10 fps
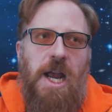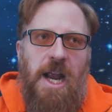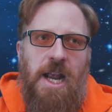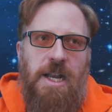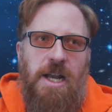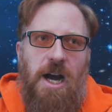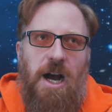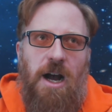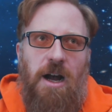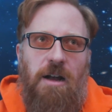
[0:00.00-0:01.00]
and
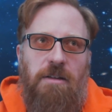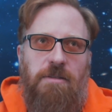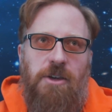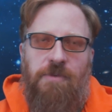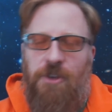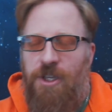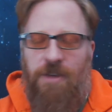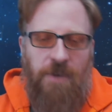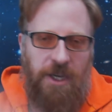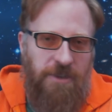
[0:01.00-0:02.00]
you have to
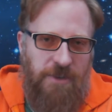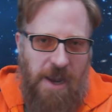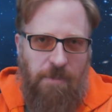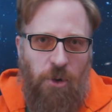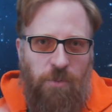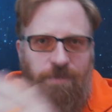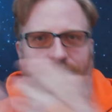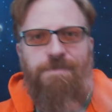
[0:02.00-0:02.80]
give a sample.